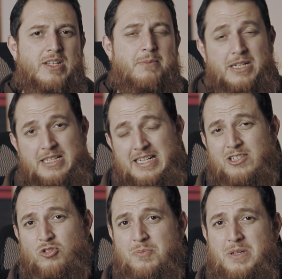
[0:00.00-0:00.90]
but it
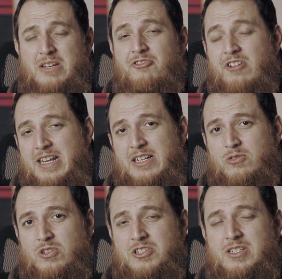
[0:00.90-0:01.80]
could be a very
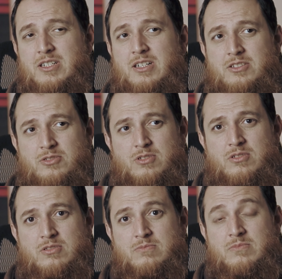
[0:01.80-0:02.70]
good
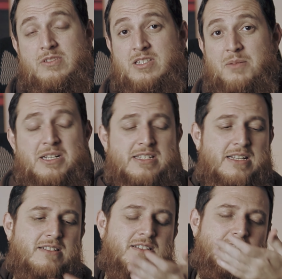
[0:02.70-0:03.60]
summer
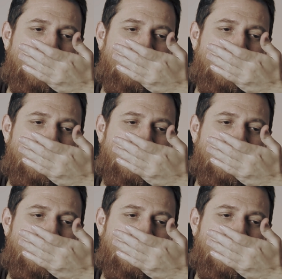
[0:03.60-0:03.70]
scent.